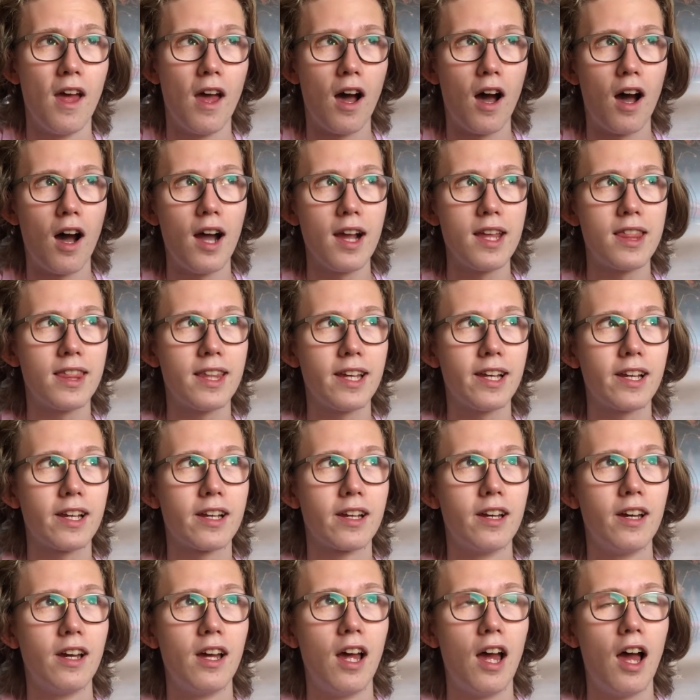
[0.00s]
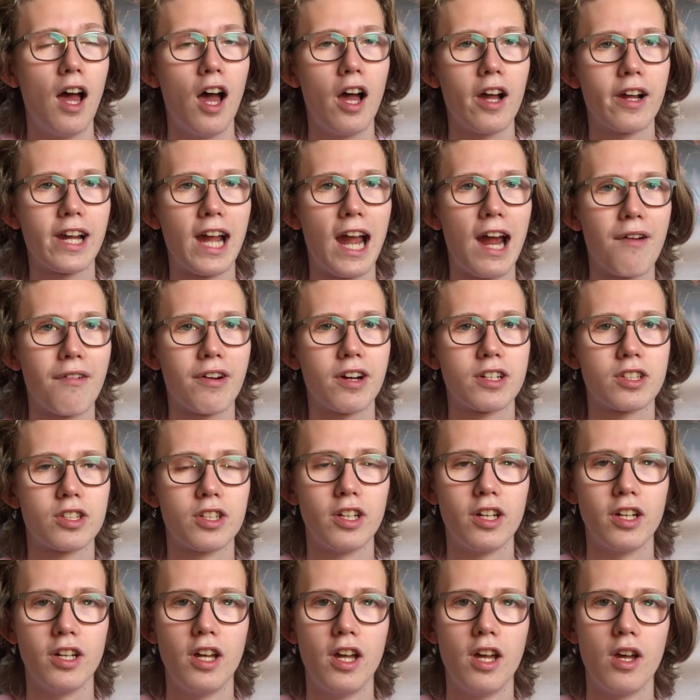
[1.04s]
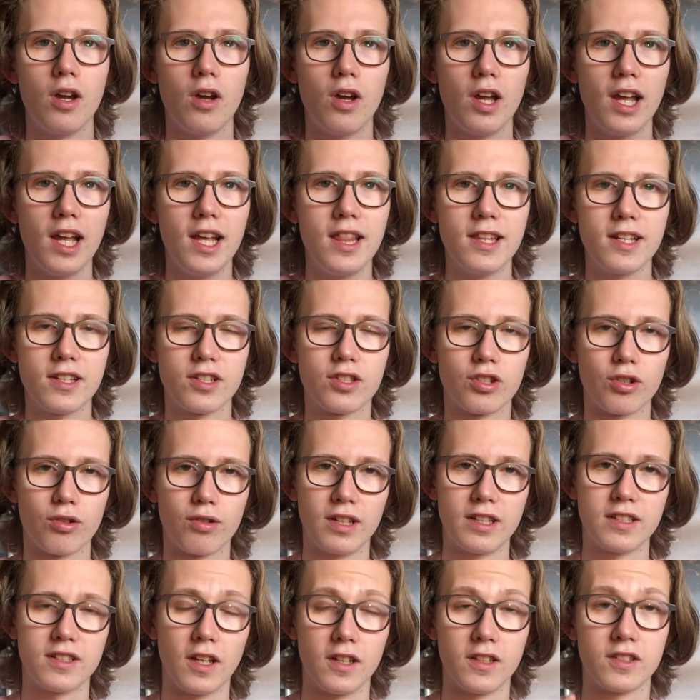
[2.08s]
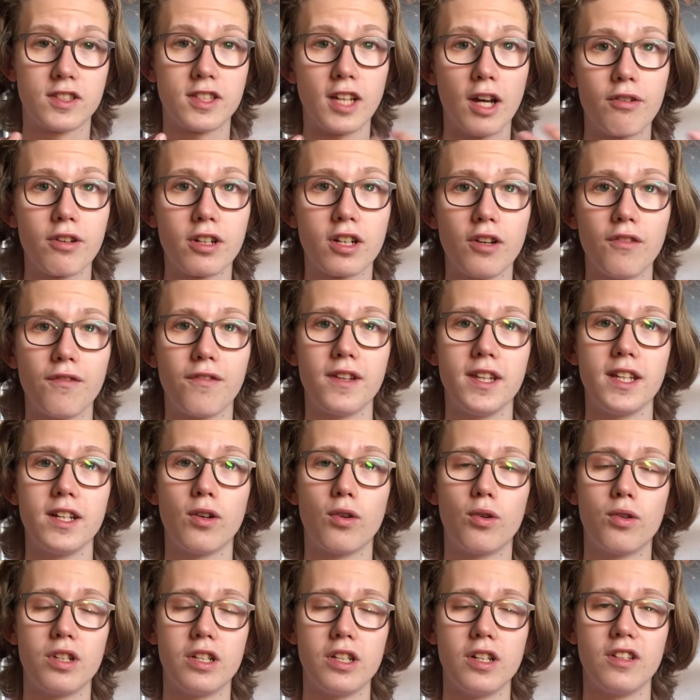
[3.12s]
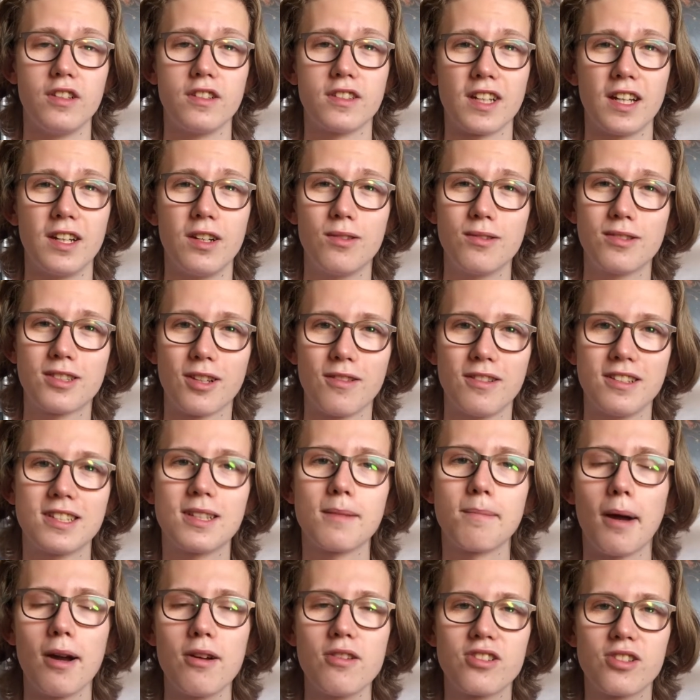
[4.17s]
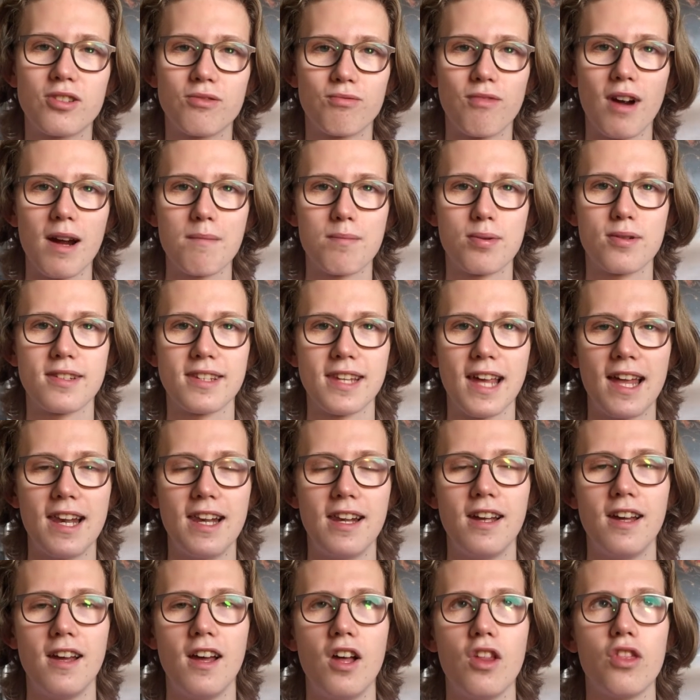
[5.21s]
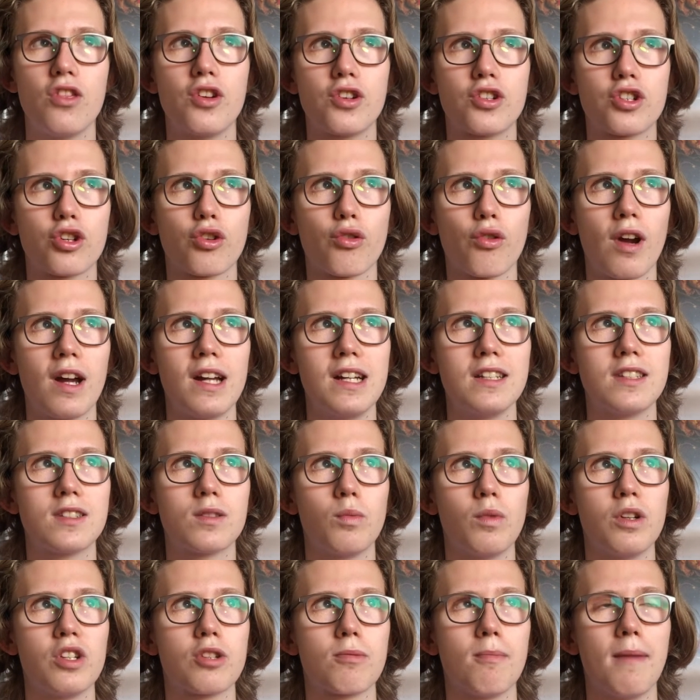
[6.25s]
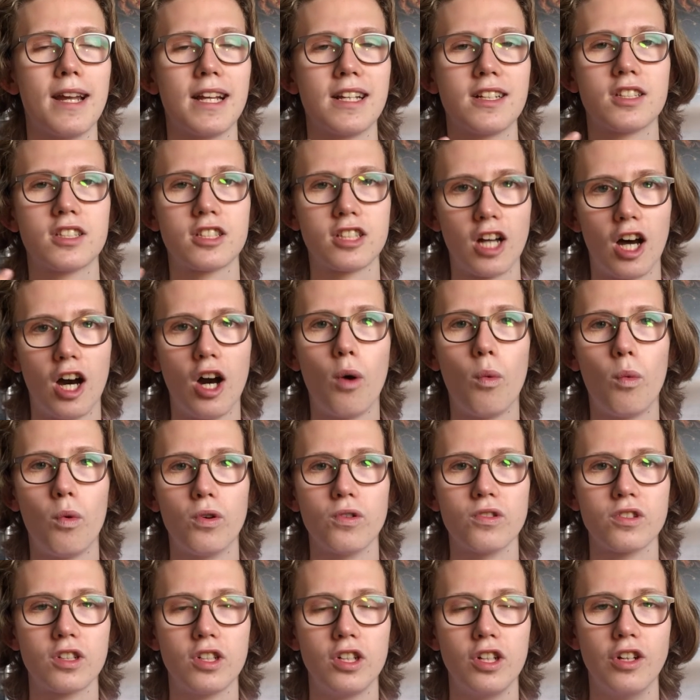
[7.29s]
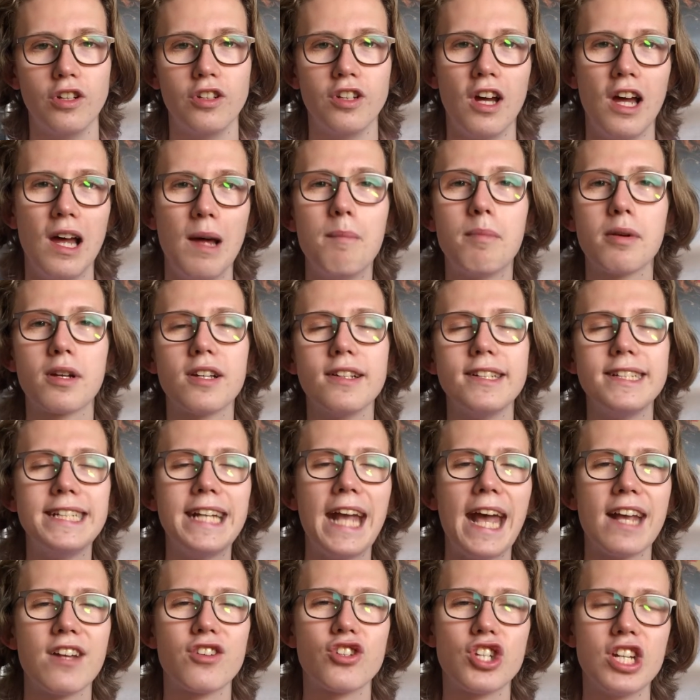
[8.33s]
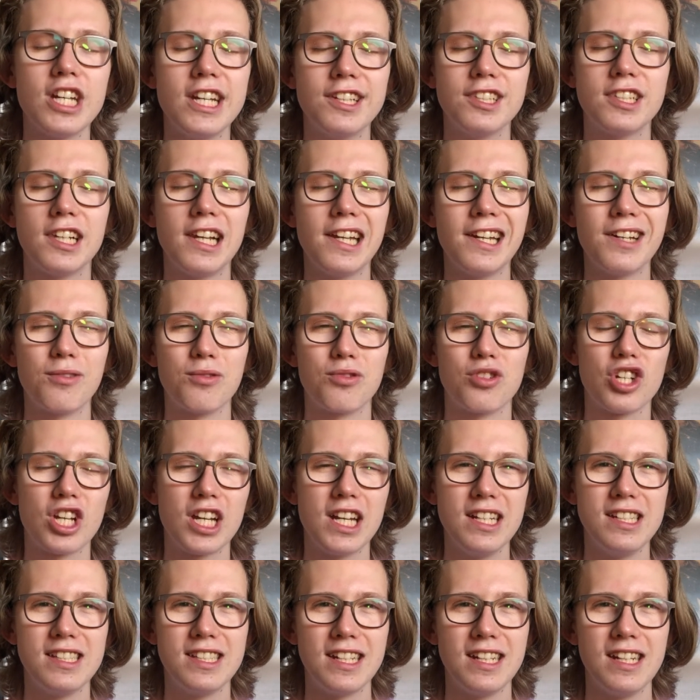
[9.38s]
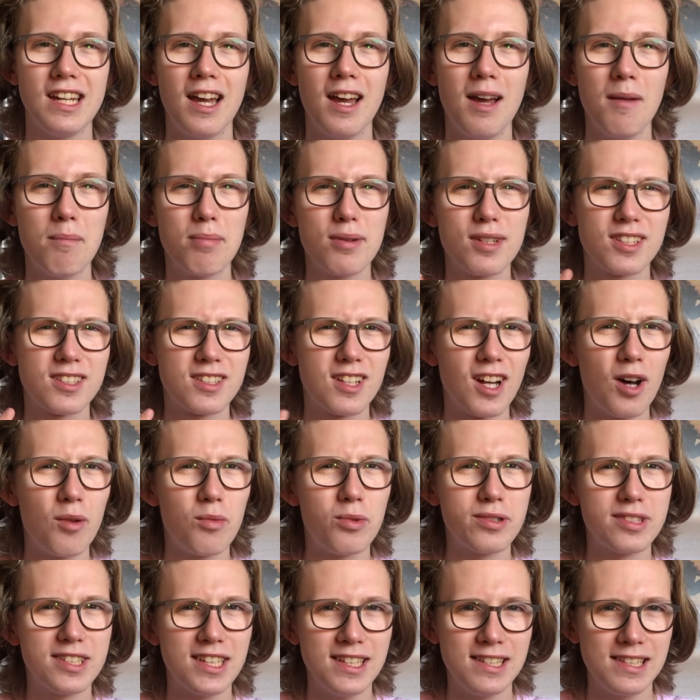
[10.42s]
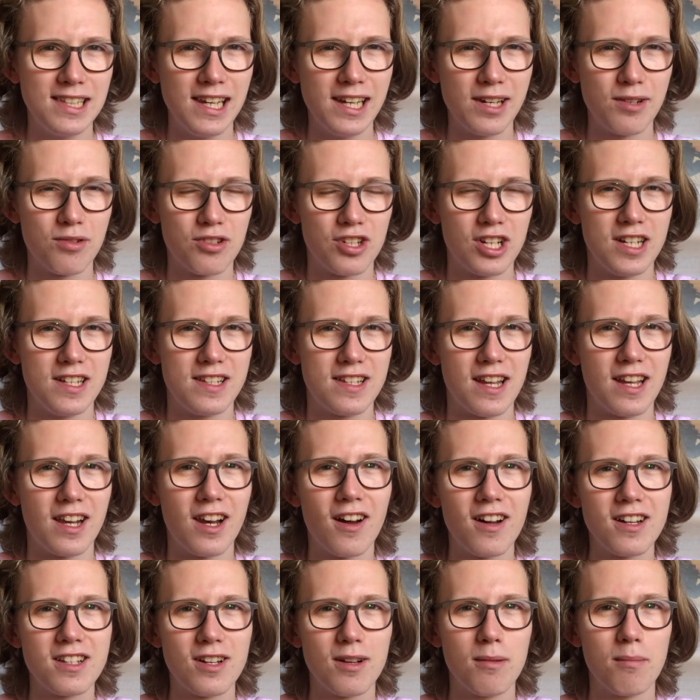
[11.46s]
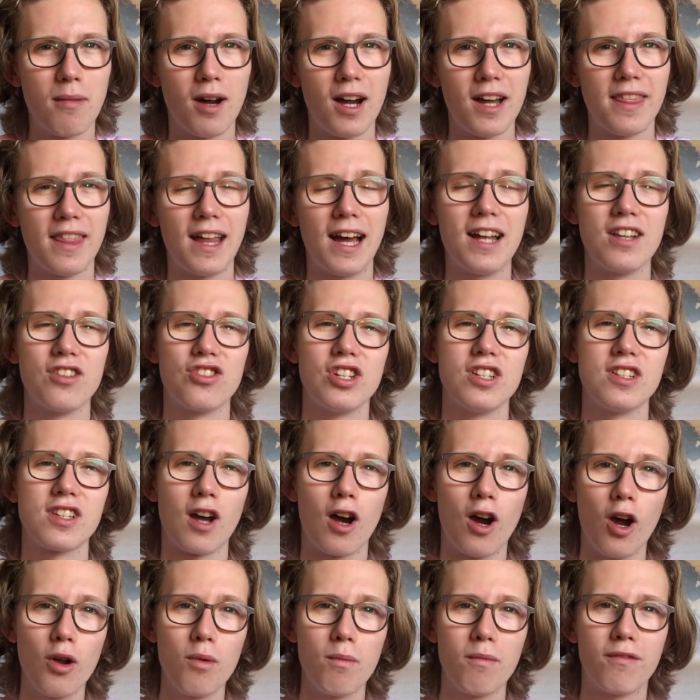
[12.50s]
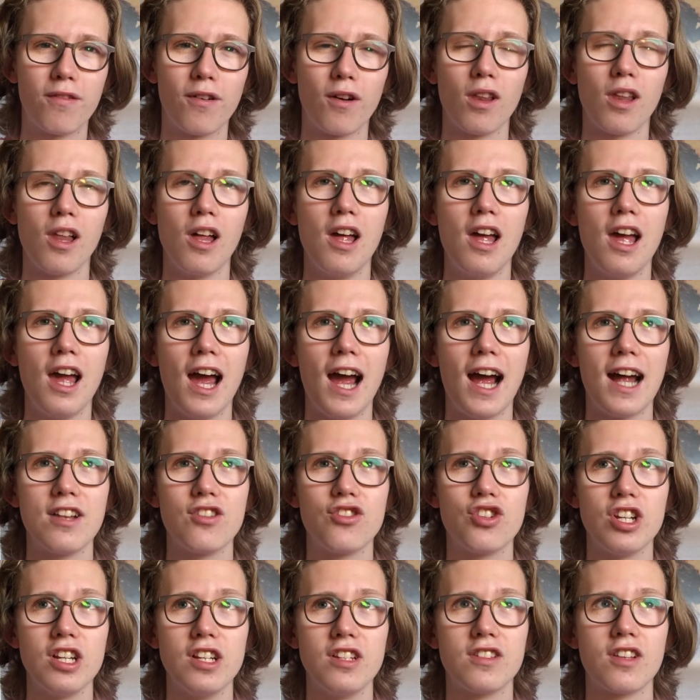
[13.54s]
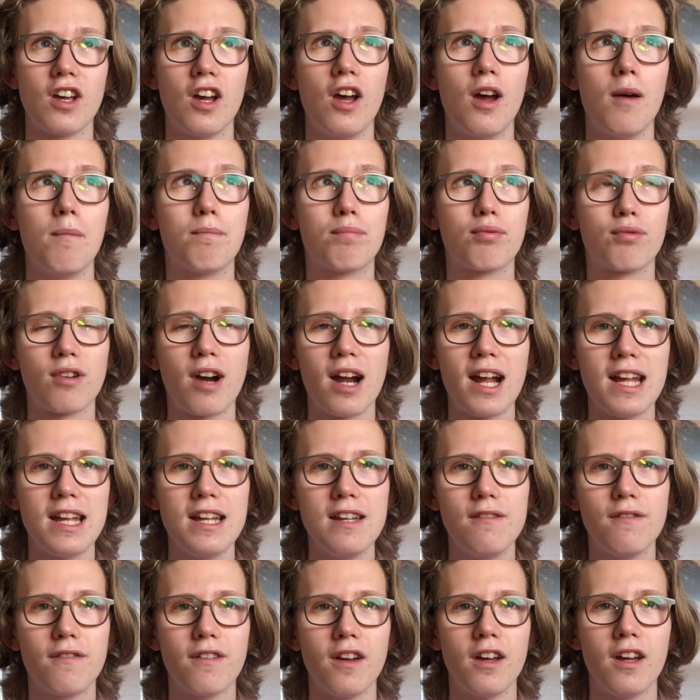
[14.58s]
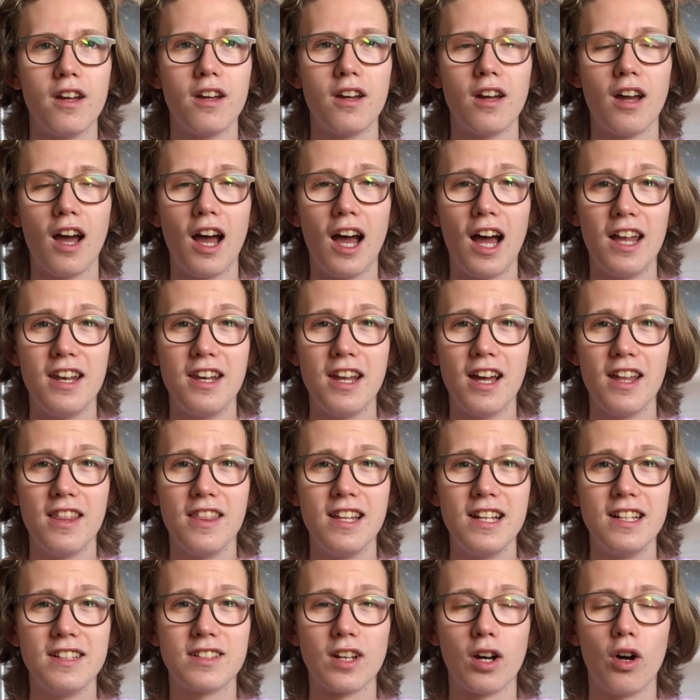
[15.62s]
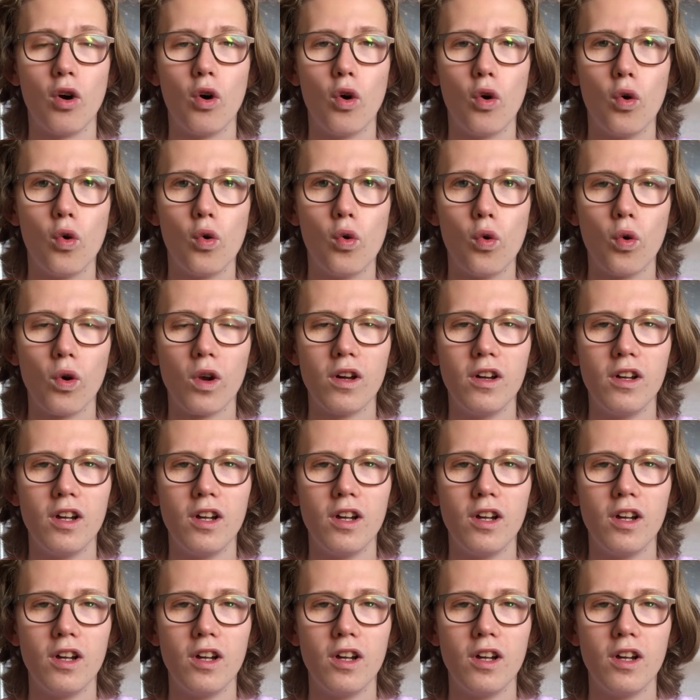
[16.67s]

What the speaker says: I think her character in this story is a surrogate for the audience and also is supposed to represent the traits which make Star Wars good. Because yes, she is a little cheesy, but Star Wars is a little cheesy, and I don't mind that, and she's hopeful, and she's brave, and these are all